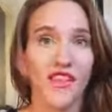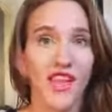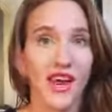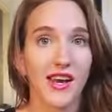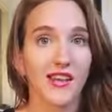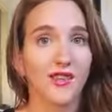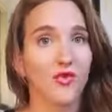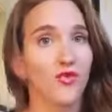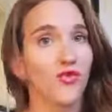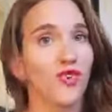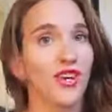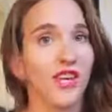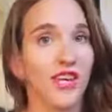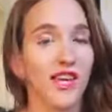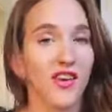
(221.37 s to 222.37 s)
That is a
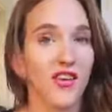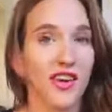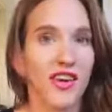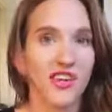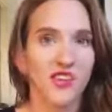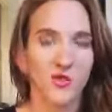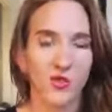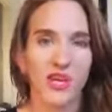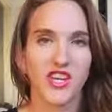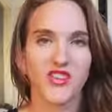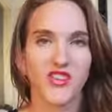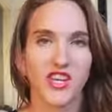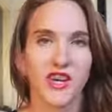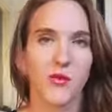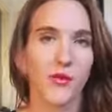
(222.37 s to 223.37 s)
really great sweet
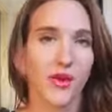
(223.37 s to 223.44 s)
treat